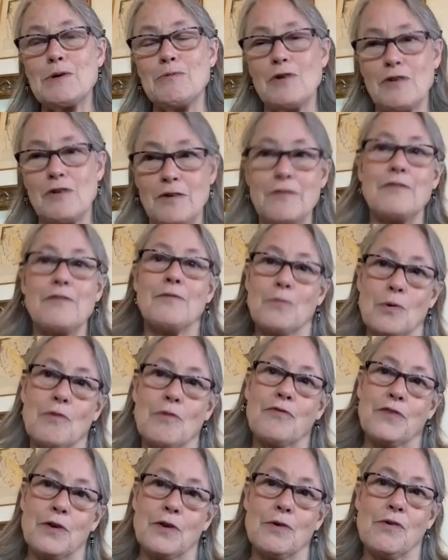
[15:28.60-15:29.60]
will
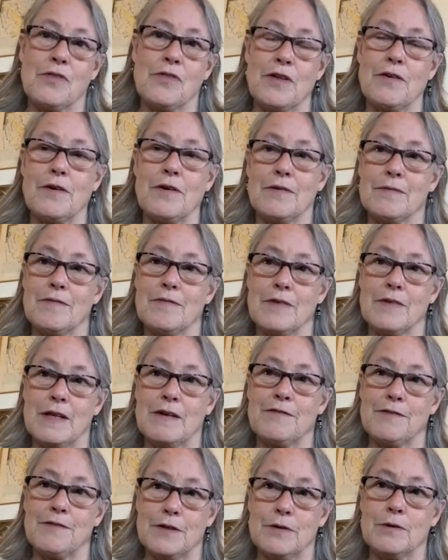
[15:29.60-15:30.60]
feel the
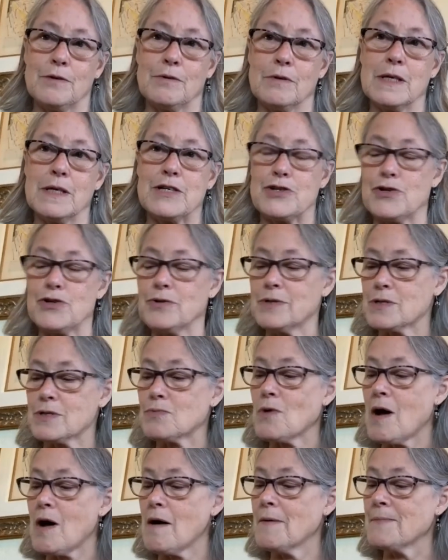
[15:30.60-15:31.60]
flu issue as
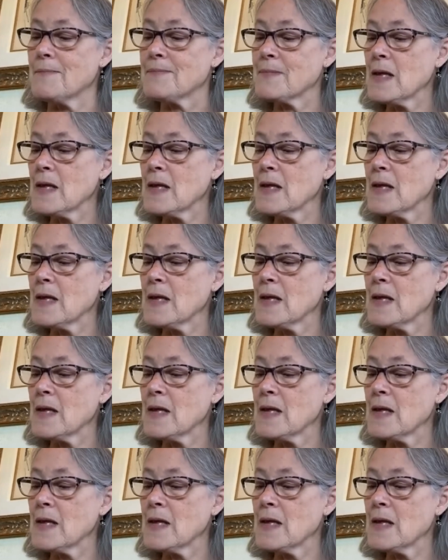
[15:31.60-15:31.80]
well.